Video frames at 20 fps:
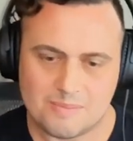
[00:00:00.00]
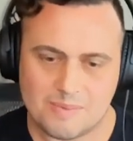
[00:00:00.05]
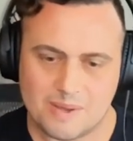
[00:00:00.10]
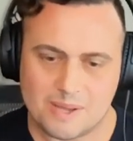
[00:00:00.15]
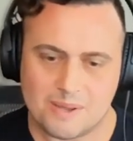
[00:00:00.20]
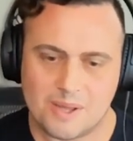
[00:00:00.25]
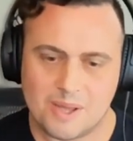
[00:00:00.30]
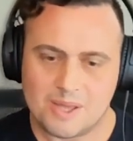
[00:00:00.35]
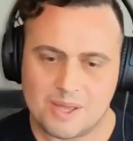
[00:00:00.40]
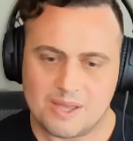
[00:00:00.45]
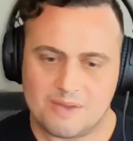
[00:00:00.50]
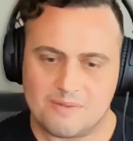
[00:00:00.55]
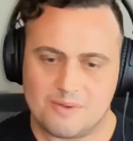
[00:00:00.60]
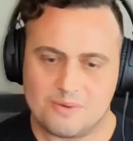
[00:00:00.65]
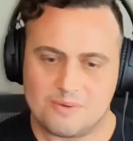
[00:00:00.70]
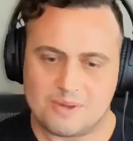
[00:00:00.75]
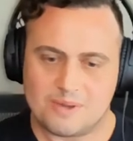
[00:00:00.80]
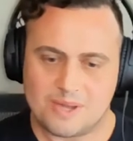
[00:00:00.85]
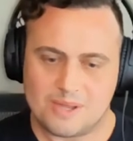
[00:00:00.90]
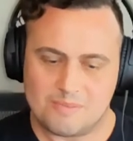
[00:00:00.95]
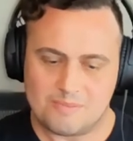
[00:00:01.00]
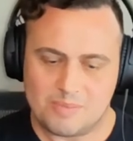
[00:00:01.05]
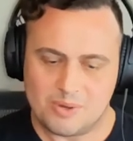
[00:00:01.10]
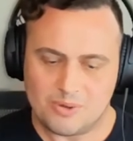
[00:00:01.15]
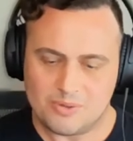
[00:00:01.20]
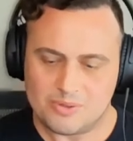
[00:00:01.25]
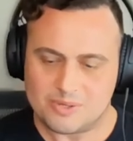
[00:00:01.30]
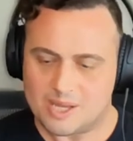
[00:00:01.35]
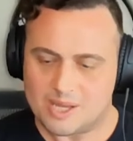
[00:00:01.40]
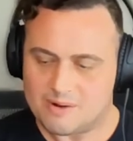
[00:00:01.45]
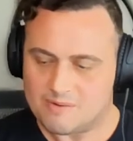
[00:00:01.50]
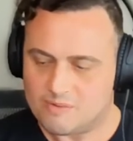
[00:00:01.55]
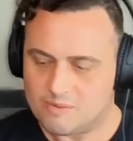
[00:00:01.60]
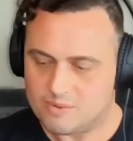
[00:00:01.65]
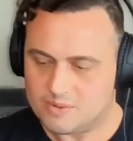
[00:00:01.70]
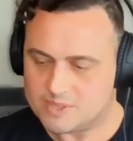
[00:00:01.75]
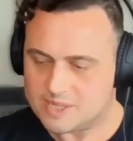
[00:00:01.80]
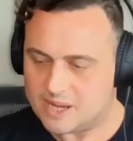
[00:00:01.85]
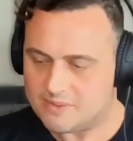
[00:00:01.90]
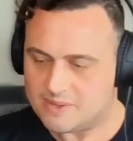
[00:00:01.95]
But if you can build a set of
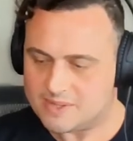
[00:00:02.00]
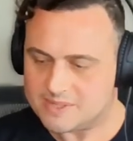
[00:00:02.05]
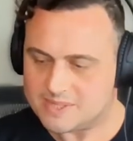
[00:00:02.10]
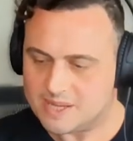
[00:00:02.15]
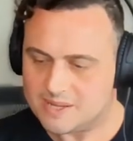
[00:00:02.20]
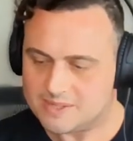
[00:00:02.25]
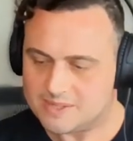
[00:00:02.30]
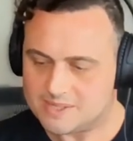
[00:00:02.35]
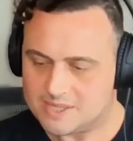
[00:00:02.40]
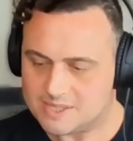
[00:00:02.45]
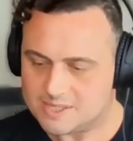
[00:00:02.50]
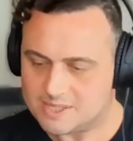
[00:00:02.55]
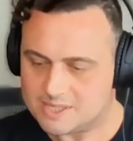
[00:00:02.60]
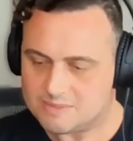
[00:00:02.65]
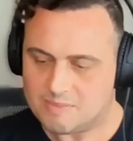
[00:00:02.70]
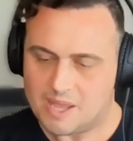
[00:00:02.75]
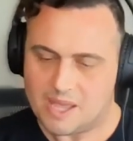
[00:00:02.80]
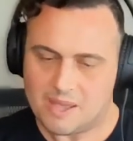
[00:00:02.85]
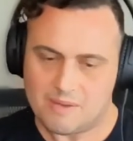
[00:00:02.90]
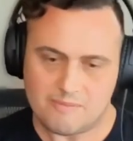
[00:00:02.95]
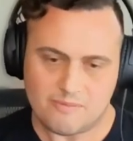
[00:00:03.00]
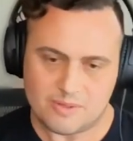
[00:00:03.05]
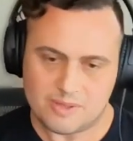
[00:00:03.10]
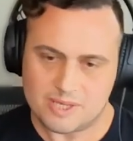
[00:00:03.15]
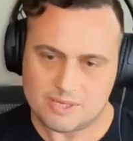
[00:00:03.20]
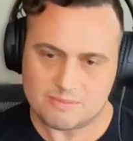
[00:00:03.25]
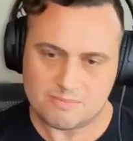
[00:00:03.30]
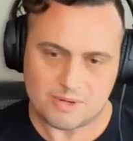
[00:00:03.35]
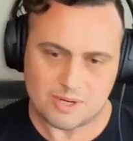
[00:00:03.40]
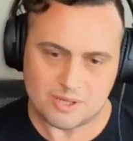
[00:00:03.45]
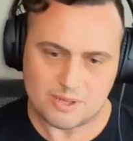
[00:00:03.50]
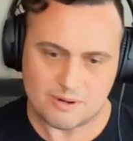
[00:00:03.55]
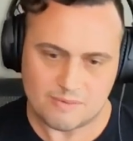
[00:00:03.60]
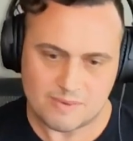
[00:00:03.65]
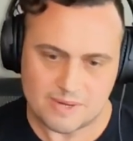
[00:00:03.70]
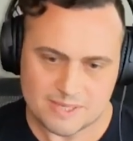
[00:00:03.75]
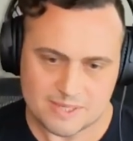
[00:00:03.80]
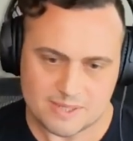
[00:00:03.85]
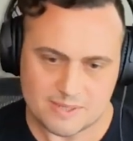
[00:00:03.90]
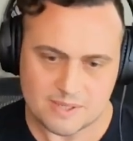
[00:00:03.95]
rules out that says this is spam for these particular
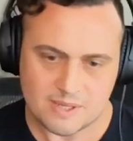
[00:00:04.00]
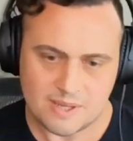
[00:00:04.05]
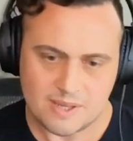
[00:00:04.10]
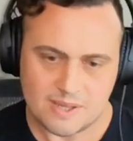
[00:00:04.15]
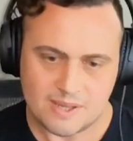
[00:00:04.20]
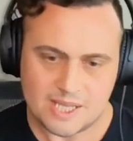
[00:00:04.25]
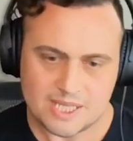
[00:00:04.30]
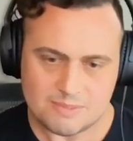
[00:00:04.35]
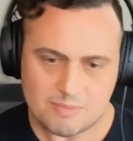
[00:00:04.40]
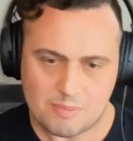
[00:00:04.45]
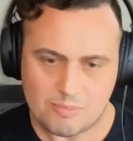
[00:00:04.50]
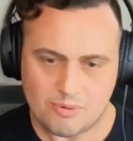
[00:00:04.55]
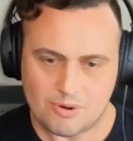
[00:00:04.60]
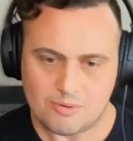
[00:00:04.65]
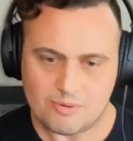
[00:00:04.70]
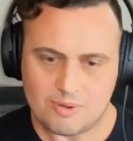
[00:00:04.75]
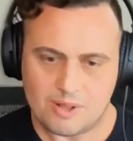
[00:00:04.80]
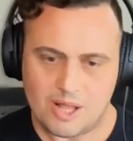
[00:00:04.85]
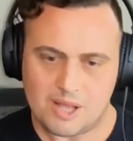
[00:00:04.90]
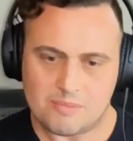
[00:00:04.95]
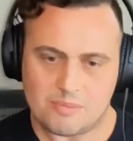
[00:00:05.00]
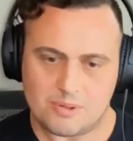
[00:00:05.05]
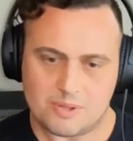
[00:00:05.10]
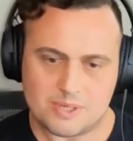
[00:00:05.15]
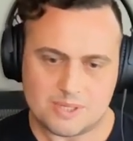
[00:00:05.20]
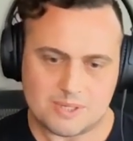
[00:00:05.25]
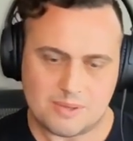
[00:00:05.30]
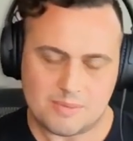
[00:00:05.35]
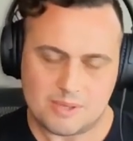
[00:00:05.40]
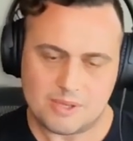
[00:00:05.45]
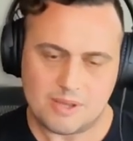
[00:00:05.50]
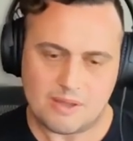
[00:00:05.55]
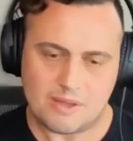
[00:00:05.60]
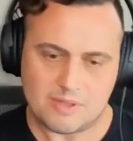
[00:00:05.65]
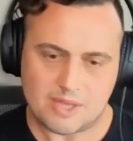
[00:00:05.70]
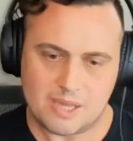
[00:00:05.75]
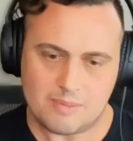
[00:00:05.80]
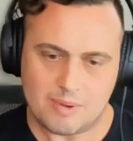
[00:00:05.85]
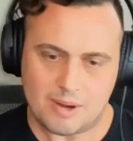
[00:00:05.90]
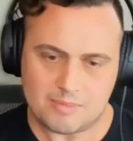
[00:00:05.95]
reasons, it's gonna be pretty reliable. At least, I mean, you
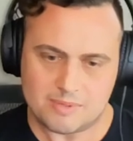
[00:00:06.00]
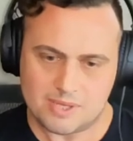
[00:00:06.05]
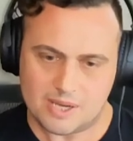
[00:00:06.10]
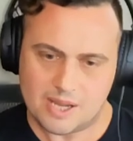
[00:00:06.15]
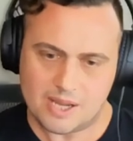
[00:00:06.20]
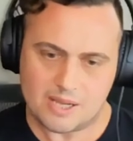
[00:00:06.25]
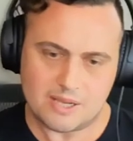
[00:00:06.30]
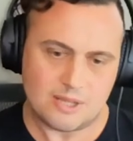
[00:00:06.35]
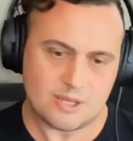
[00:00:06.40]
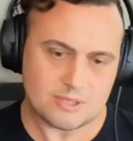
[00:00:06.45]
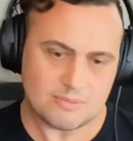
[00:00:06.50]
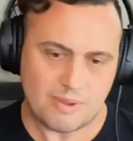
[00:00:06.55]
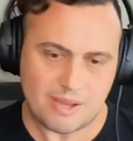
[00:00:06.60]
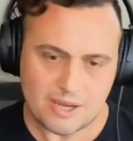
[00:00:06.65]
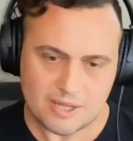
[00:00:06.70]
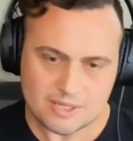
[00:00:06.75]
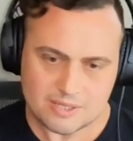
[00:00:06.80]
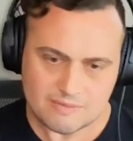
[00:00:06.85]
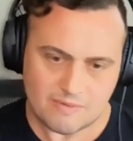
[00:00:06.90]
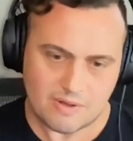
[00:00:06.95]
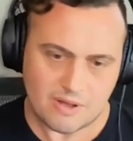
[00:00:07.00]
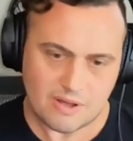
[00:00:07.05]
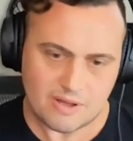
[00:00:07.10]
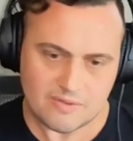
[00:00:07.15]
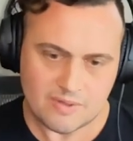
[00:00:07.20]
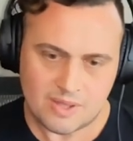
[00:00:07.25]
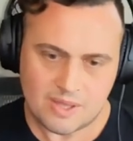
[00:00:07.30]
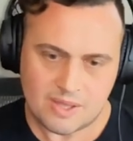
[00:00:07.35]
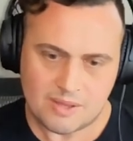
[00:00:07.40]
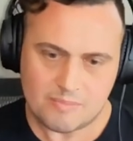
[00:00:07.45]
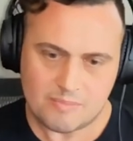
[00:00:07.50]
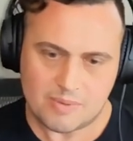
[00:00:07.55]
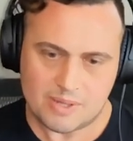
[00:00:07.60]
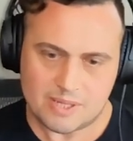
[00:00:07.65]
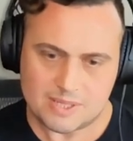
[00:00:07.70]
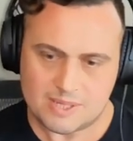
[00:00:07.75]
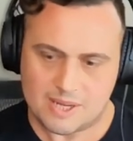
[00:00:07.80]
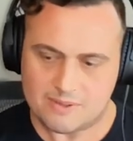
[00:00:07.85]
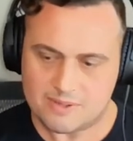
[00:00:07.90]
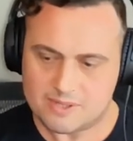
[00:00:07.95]
have to keep it up to date and there's maintenance involved but
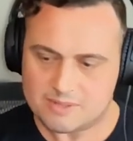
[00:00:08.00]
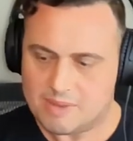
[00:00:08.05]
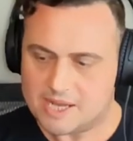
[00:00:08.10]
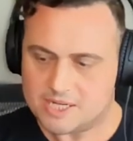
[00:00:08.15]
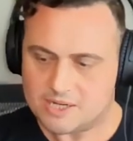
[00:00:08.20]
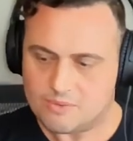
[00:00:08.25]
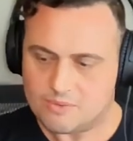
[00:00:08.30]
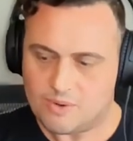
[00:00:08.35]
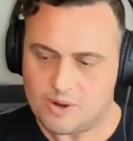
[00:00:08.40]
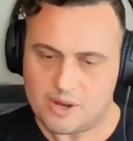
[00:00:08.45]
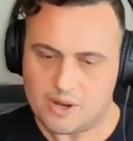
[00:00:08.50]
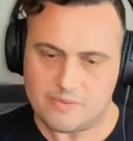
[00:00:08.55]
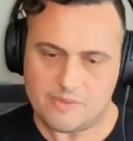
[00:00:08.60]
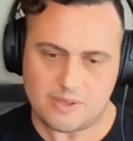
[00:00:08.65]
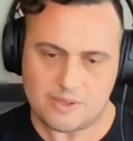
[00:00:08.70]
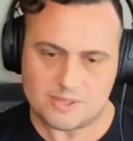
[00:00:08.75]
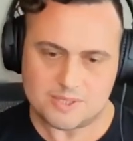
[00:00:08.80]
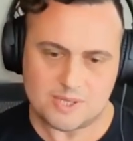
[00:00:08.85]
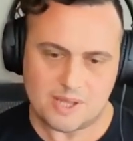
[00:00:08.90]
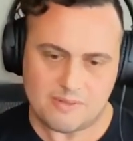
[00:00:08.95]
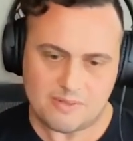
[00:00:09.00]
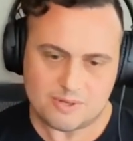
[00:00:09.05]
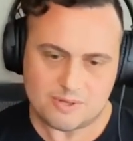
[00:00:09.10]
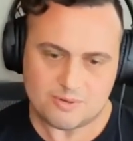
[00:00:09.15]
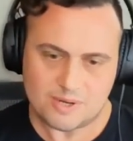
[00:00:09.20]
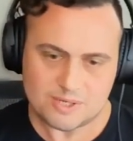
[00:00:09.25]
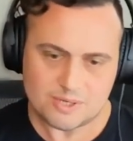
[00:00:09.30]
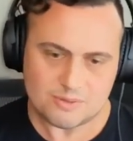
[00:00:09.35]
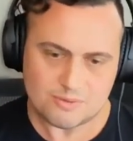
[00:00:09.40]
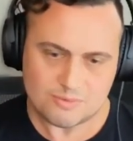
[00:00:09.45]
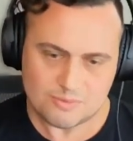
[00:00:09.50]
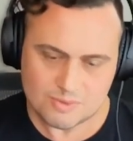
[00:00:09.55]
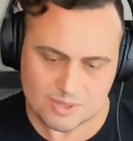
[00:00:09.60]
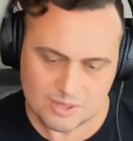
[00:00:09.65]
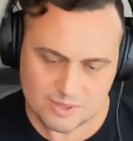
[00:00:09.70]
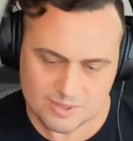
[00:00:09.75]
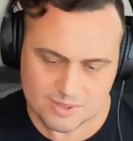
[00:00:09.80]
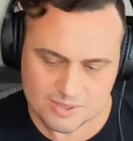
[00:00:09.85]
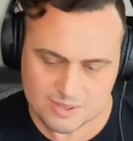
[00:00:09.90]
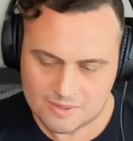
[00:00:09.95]
it's not this magic wand that you just have to trust its
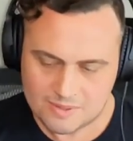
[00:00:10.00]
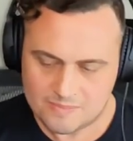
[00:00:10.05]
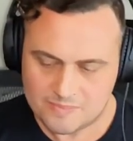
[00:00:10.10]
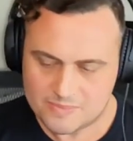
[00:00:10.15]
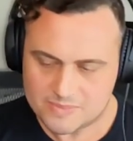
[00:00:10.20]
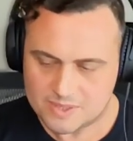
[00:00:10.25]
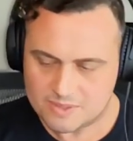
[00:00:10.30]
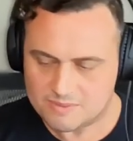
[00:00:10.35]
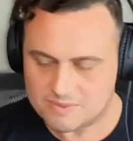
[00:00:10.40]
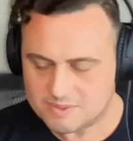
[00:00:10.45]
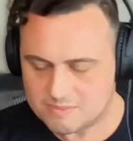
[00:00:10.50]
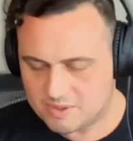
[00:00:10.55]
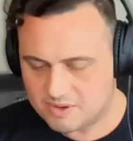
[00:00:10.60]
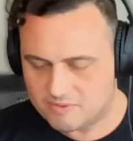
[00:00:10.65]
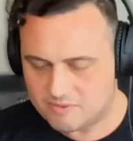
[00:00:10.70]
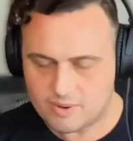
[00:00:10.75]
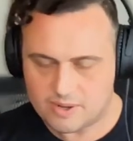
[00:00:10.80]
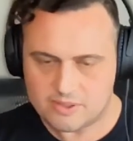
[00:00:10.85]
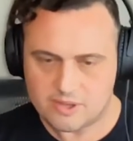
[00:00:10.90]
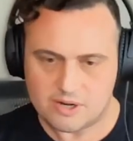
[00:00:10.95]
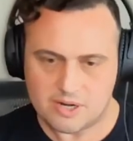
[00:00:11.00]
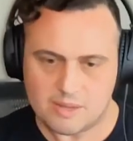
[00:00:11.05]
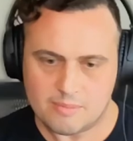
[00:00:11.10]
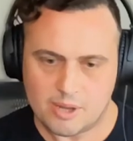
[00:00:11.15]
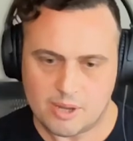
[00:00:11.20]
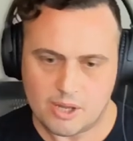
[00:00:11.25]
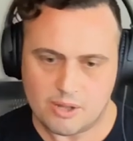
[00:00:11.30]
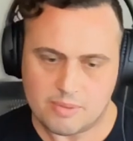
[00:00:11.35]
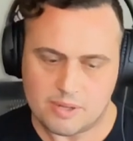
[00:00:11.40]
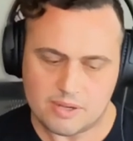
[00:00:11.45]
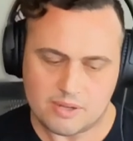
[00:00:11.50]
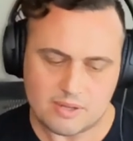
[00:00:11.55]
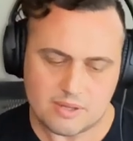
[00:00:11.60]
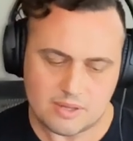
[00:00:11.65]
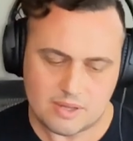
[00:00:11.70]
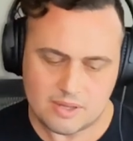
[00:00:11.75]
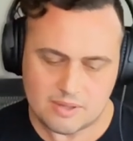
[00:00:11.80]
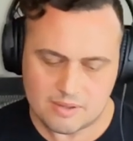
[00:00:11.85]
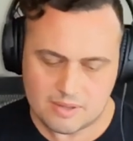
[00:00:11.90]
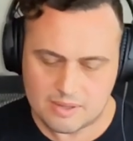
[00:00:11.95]
results. So a bit of a rant there on ML, but
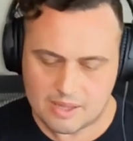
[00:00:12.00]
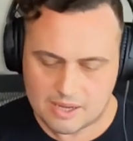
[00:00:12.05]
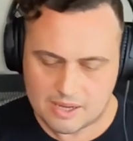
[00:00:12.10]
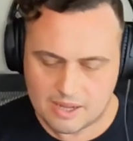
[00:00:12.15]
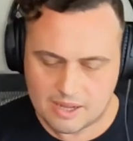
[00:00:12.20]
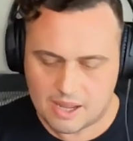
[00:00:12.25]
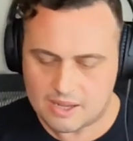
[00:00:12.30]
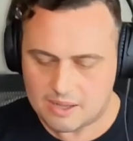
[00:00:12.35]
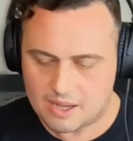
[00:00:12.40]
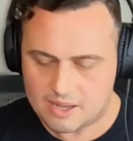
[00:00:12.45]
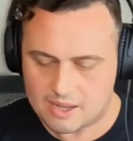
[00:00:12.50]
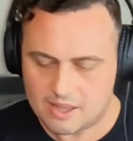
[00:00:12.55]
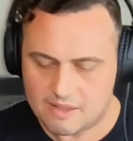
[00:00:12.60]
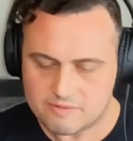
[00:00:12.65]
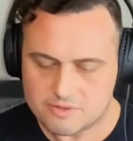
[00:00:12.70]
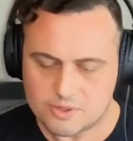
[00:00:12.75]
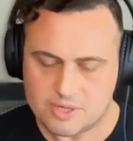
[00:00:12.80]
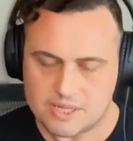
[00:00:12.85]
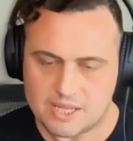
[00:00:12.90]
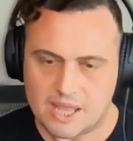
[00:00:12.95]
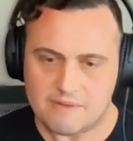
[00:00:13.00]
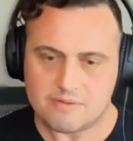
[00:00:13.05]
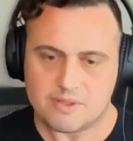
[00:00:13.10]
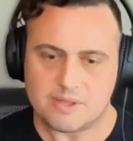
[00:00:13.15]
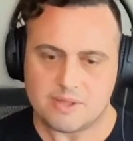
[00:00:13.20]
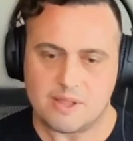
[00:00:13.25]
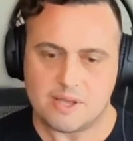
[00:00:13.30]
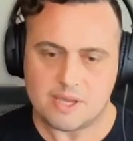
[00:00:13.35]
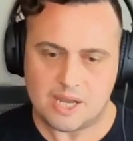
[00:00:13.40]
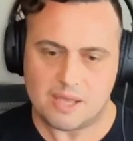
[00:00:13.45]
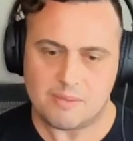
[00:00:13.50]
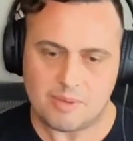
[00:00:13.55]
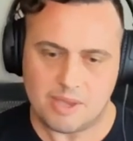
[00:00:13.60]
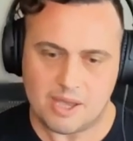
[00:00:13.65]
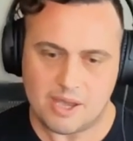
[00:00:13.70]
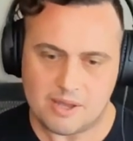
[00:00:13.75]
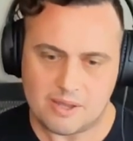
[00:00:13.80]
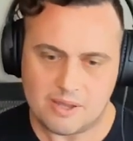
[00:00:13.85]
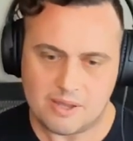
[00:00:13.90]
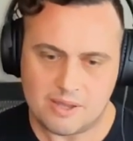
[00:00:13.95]
uh, like I, I, love treating everything like an
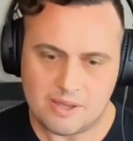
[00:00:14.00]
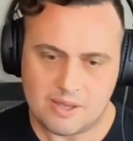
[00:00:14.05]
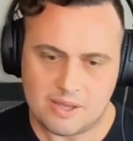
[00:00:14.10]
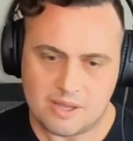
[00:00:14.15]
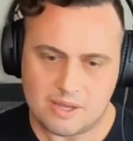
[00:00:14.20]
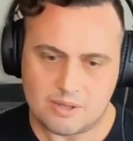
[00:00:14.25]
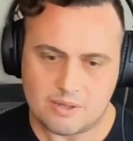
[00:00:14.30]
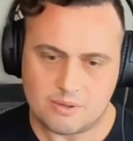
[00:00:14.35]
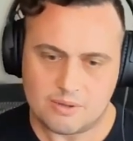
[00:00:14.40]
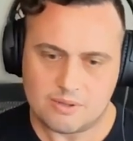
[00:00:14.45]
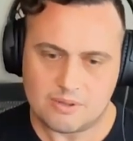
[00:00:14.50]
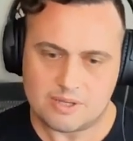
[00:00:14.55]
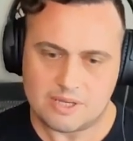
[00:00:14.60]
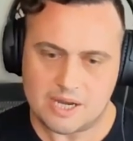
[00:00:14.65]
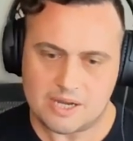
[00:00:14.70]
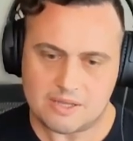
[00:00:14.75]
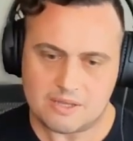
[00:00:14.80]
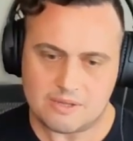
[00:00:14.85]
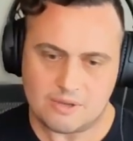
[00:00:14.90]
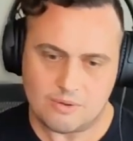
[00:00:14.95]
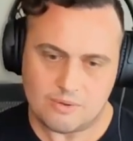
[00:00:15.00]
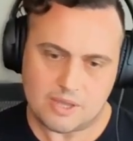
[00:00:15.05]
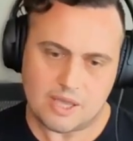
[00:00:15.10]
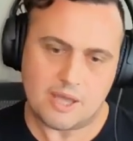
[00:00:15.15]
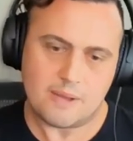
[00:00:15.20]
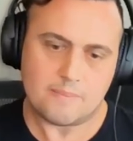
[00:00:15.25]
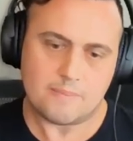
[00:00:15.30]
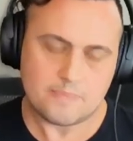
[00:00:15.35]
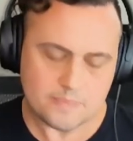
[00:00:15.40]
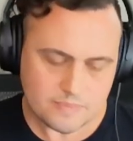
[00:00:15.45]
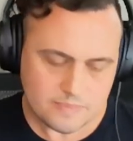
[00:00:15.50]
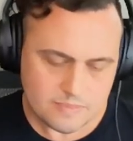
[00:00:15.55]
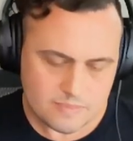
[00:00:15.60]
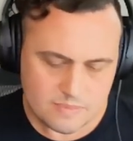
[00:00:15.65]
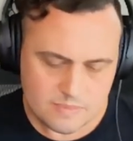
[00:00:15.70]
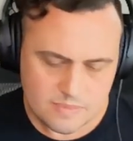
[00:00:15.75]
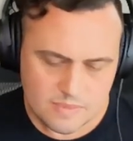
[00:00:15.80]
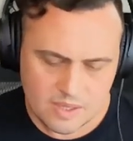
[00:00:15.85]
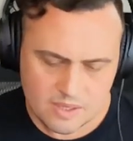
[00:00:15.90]
API, including the data you don't get. Right.